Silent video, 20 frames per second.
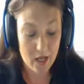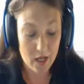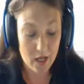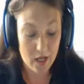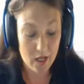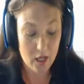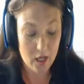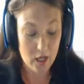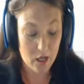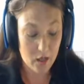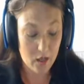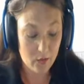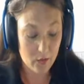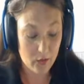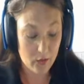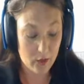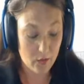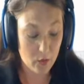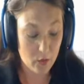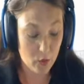Uh,
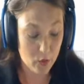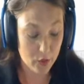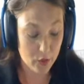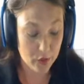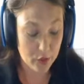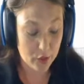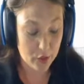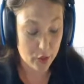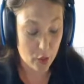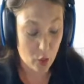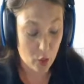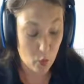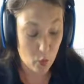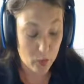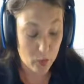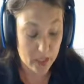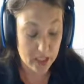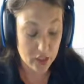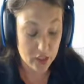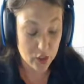of course, you know,
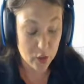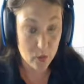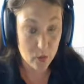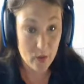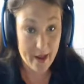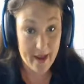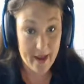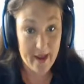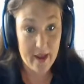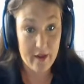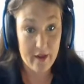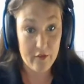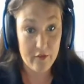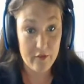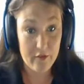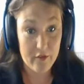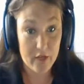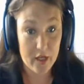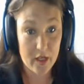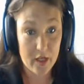we do have
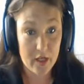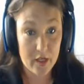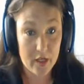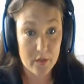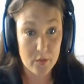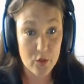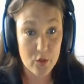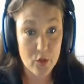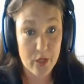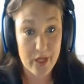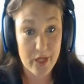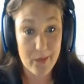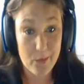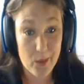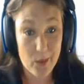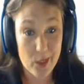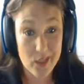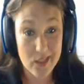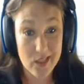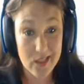um,
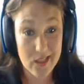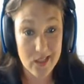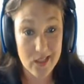trademarked